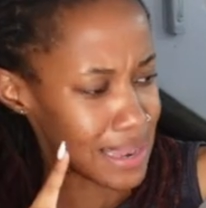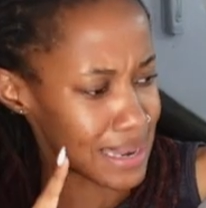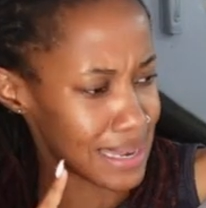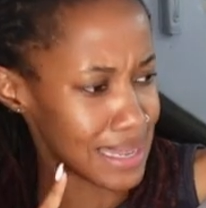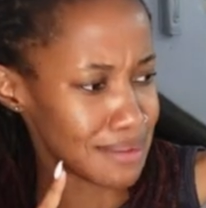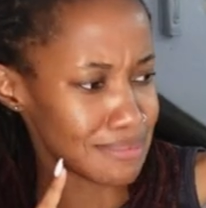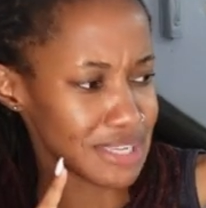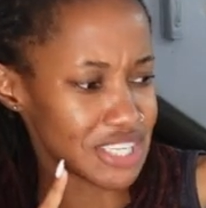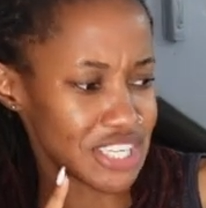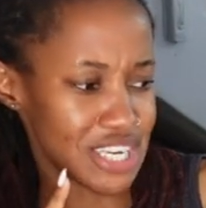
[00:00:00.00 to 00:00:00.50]

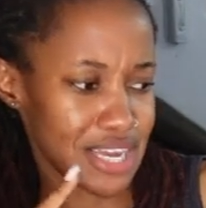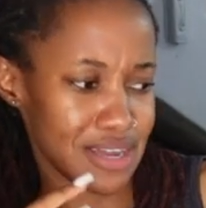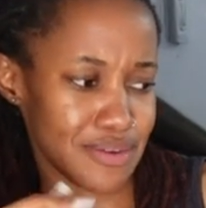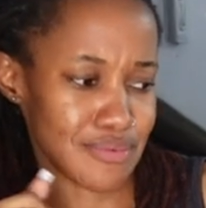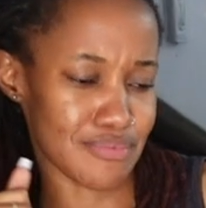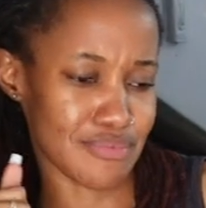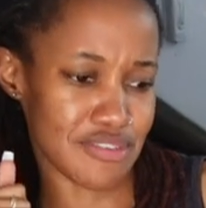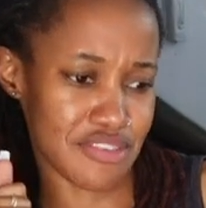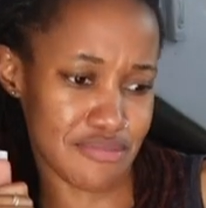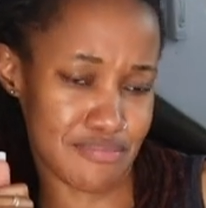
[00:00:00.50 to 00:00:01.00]
Let me
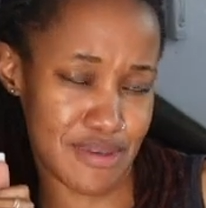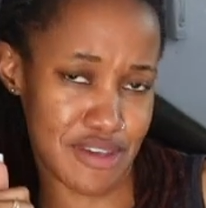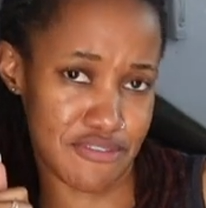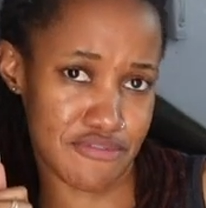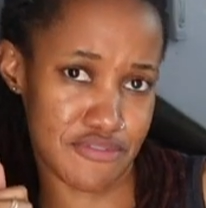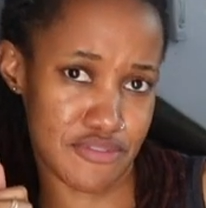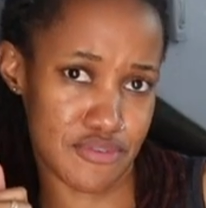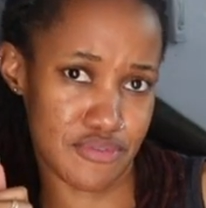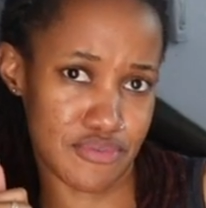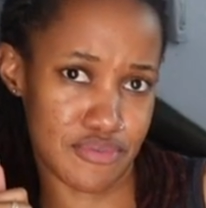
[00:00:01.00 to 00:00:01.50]
check with my
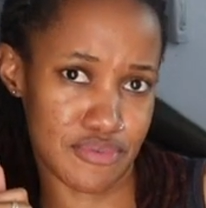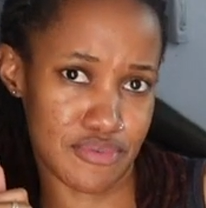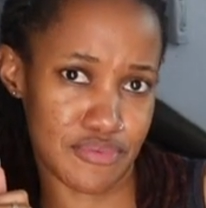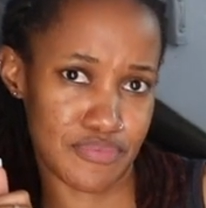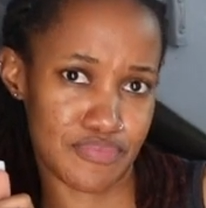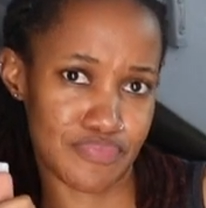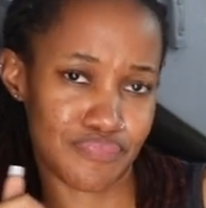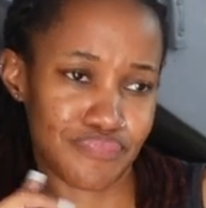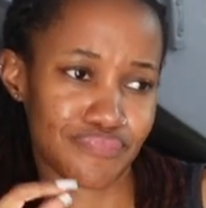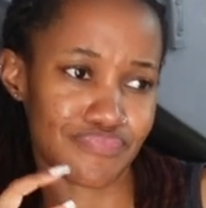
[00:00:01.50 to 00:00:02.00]
phone.
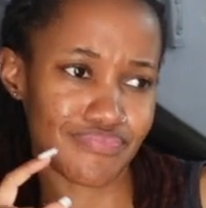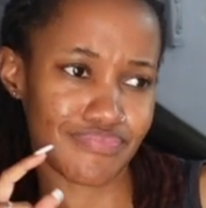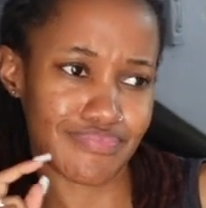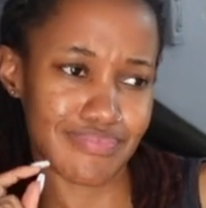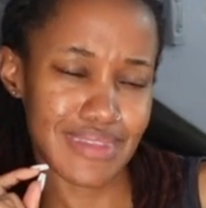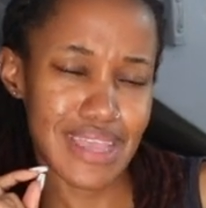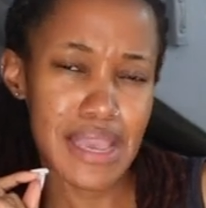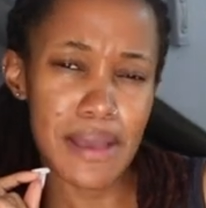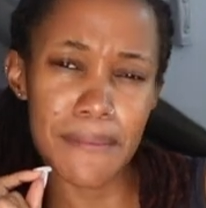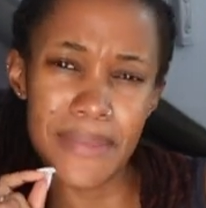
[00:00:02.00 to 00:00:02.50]

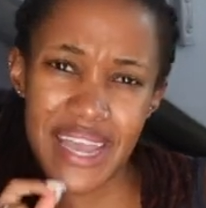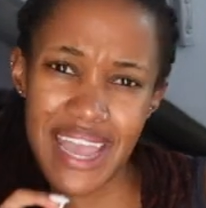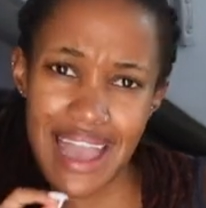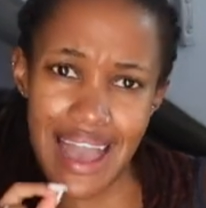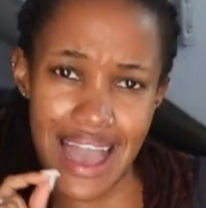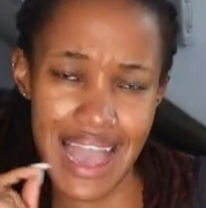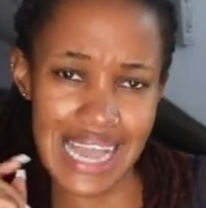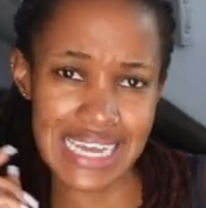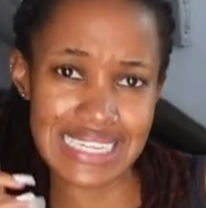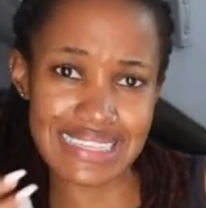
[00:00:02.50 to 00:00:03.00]
But
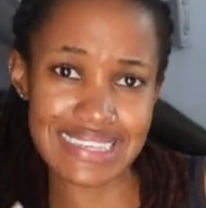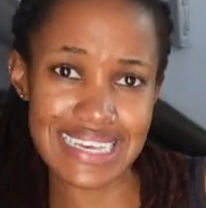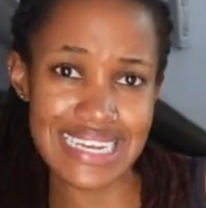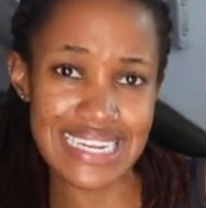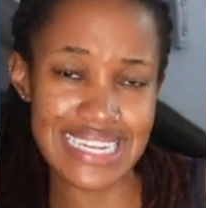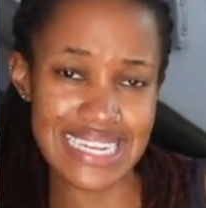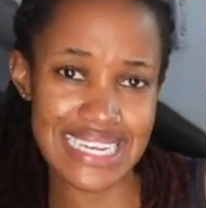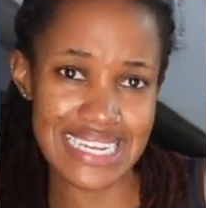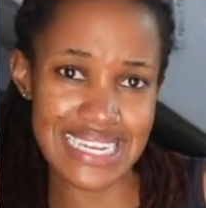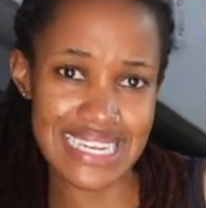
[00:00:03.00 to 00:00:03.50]
yeah, I
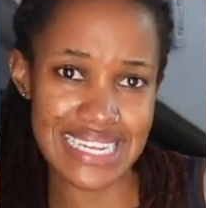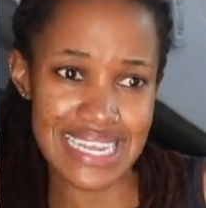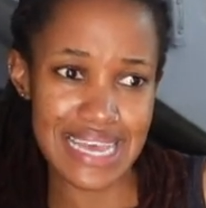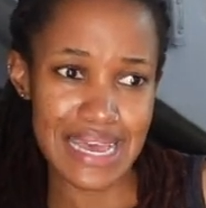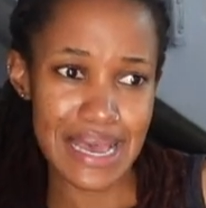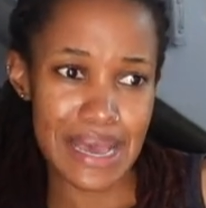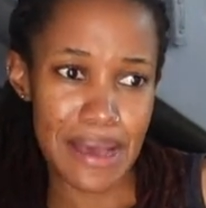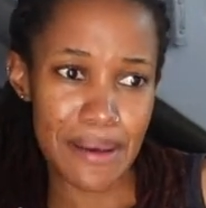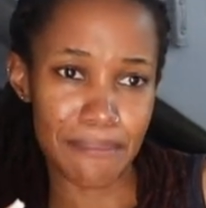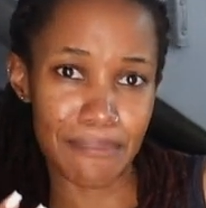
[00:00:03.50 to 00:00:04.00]
attended
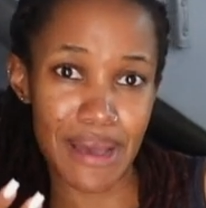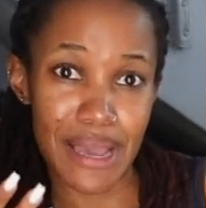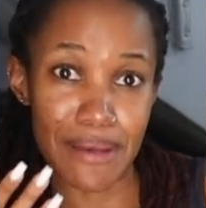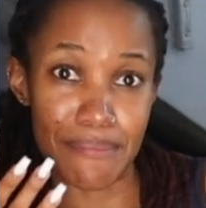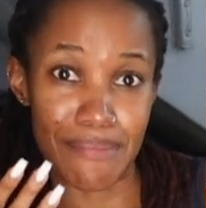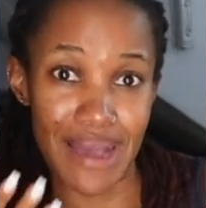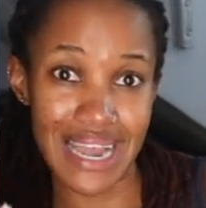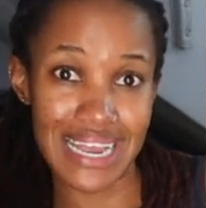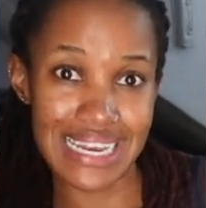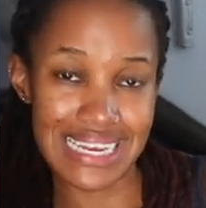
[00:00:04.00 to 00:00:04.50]
my
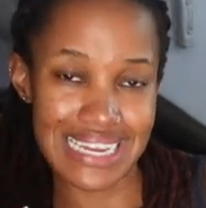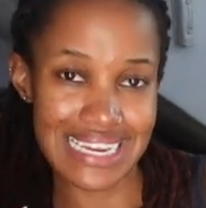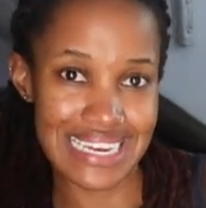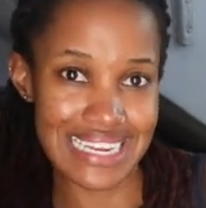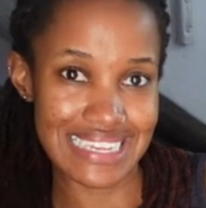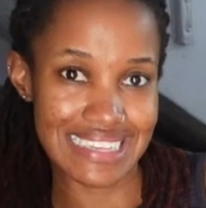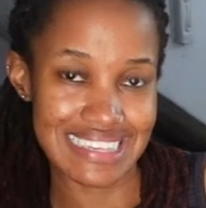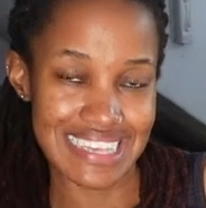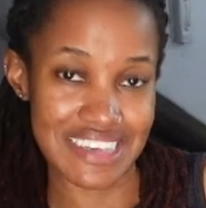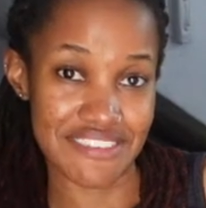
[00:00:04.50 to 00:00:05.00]
mining
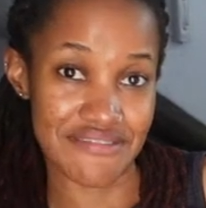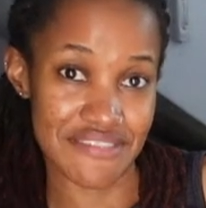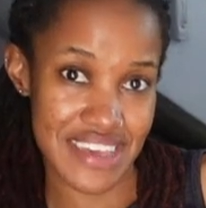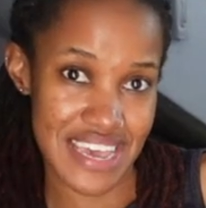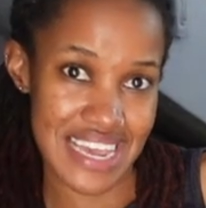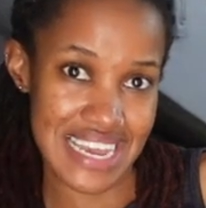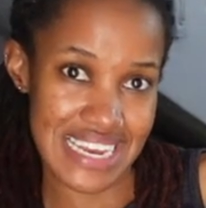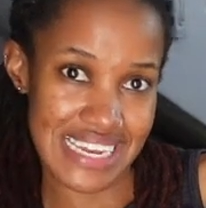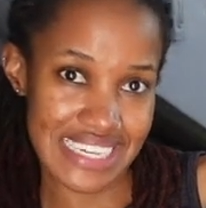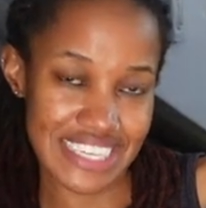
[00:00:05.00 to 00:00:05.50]
is
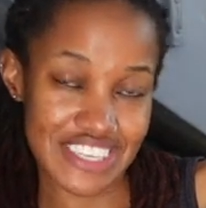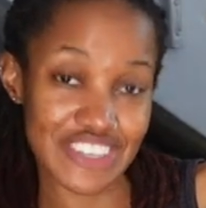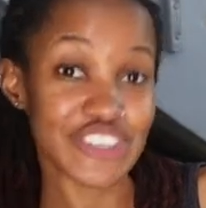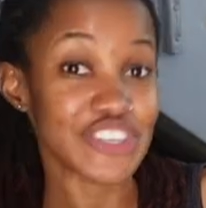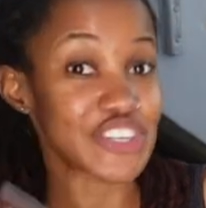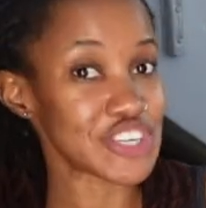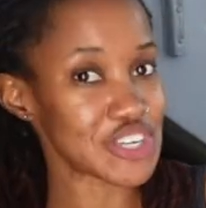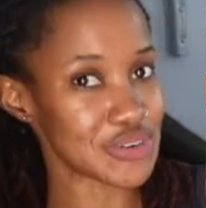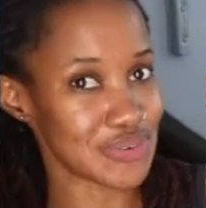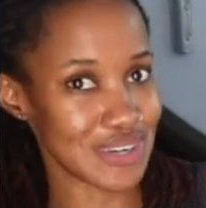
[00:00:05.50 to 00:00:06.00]
event.
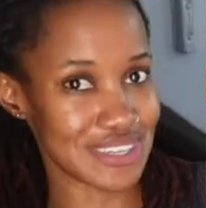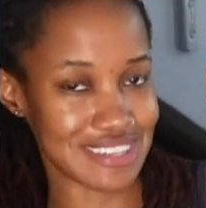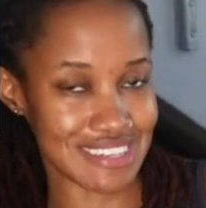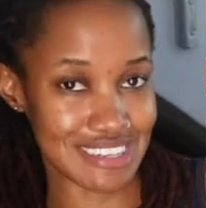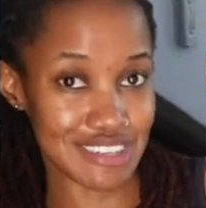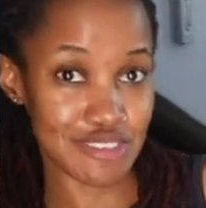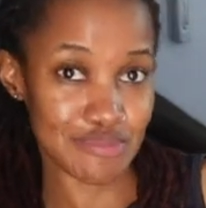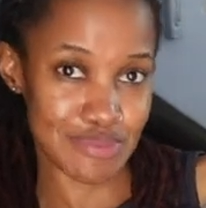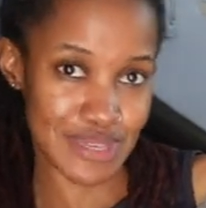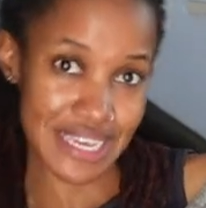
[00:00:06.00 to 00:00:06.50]
She was a
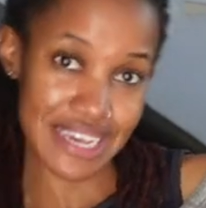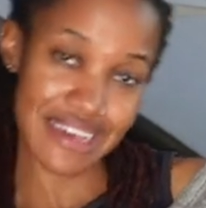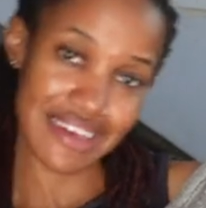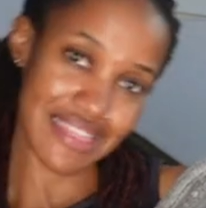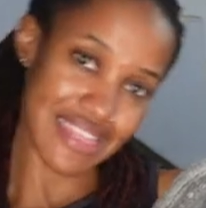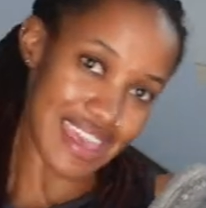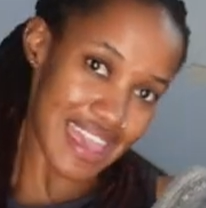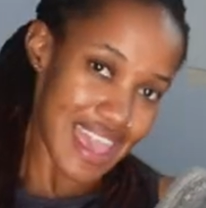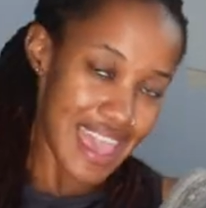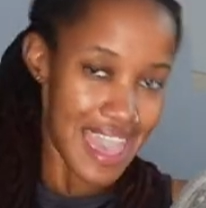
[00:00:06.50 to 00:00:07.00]
speaker
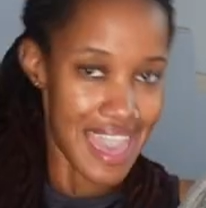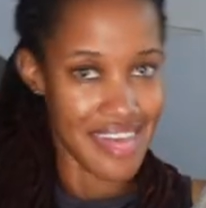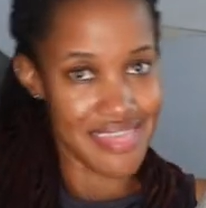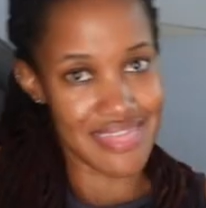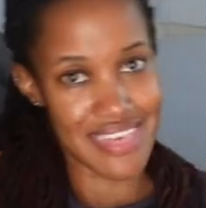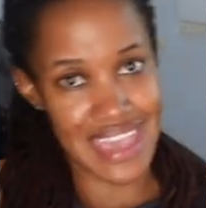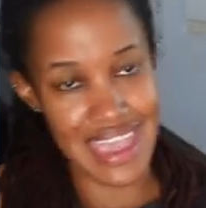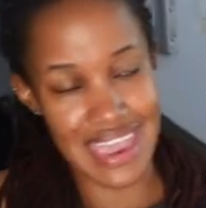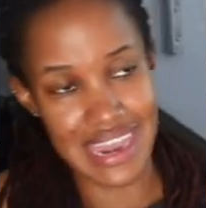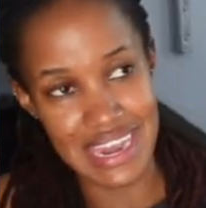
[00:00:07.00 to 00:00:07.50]
there and
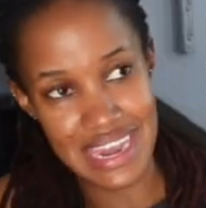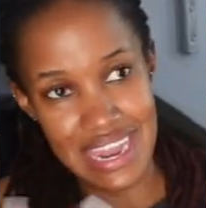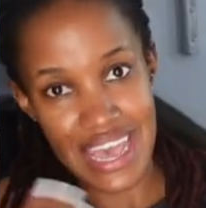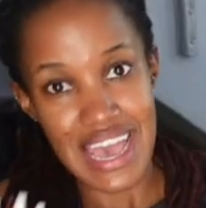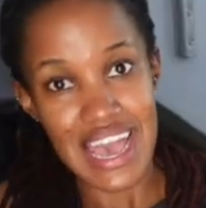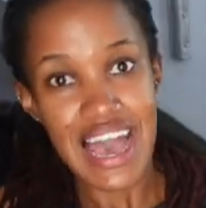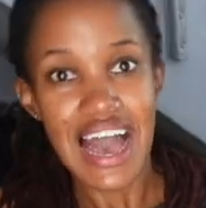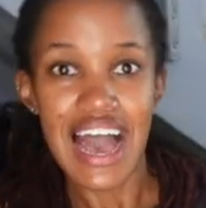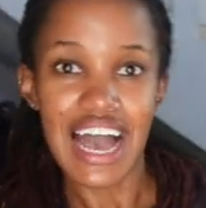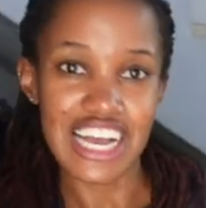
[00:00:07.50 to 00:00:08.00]
then
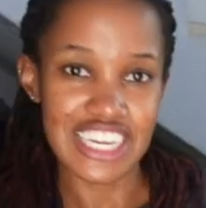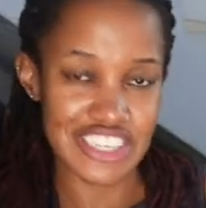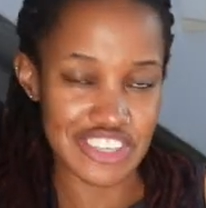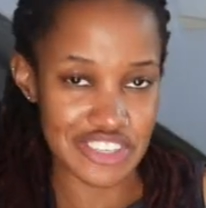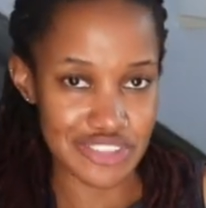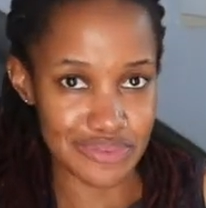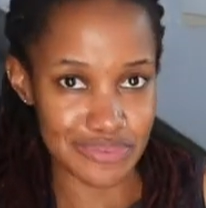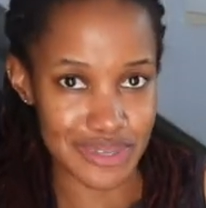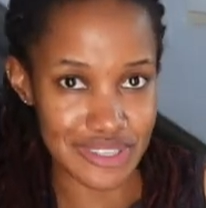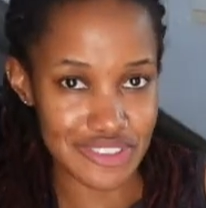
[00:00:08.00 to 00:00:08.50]
I
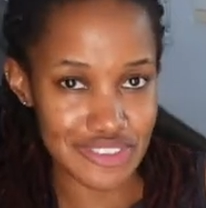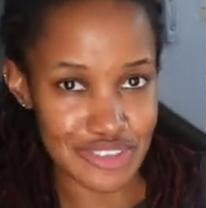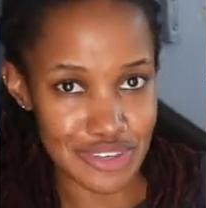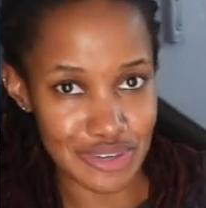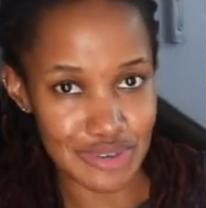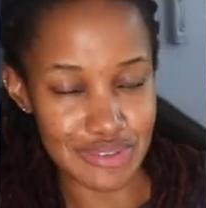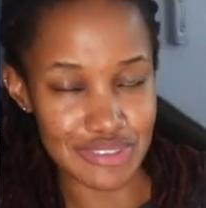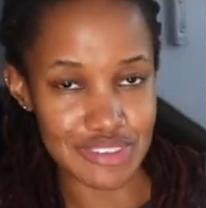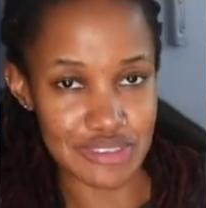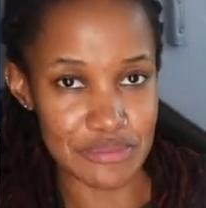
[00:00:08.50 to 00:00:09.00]
just went to
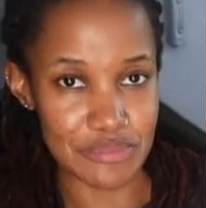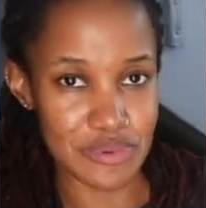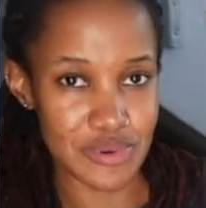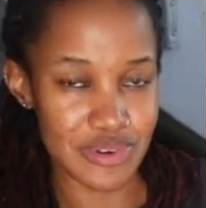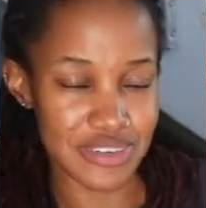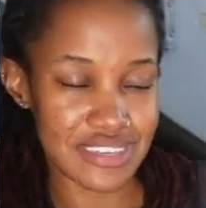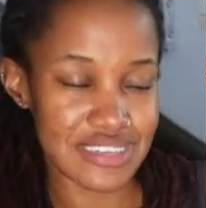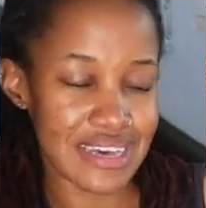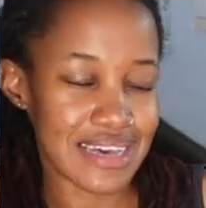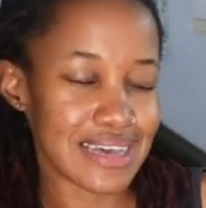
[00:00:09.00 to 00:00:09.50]
go
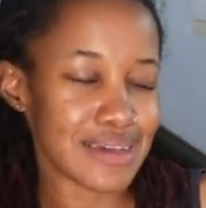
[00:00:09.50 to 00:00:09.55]
support her.